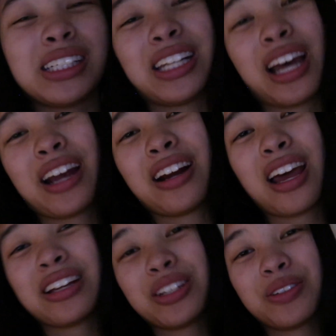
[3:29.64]
really
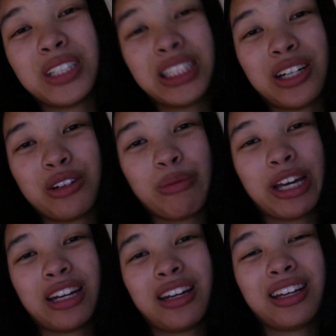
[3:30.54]
tired. I should really go to
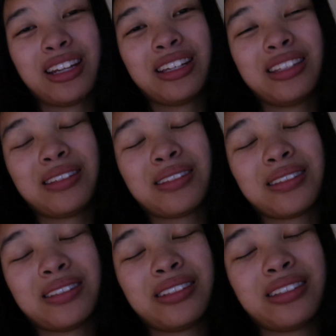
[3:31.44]
bed. It is
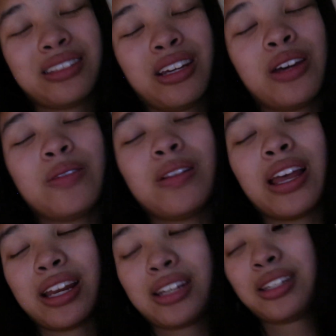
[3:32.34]
too
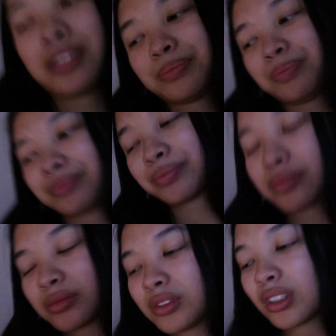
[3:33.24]
late.
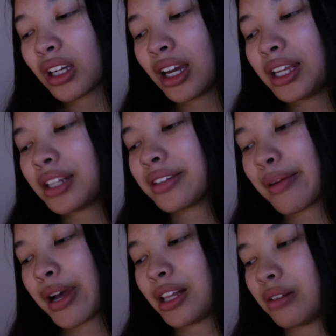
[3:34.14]
I need to
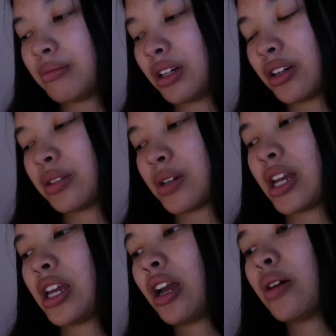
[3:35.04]
set my alarm though because we're
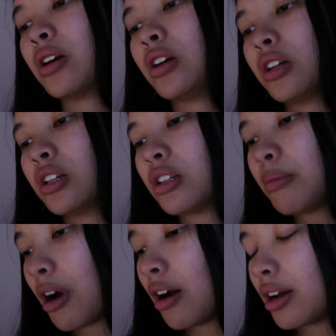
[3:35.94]
hanging out
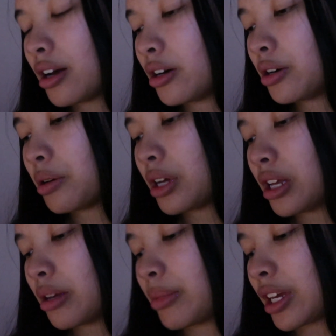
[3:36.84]
tomorrow
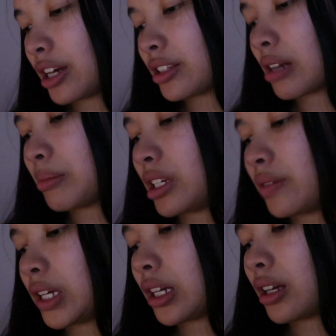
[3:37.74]
because I'm
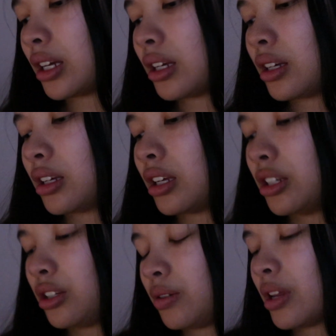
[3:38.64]
leaving
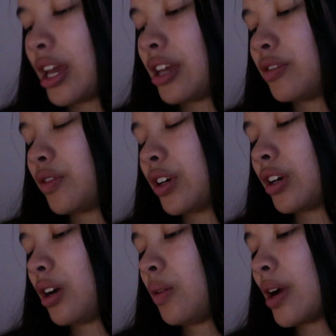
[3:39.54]
in two days
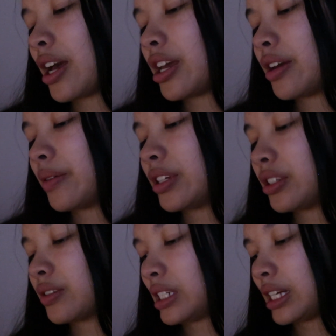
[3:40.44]
for Hawaii, which
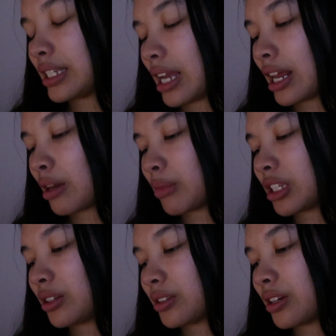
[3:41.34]
is really exciting, but
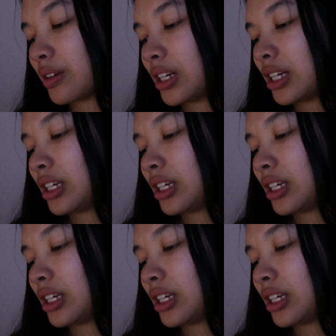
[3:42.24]
it's also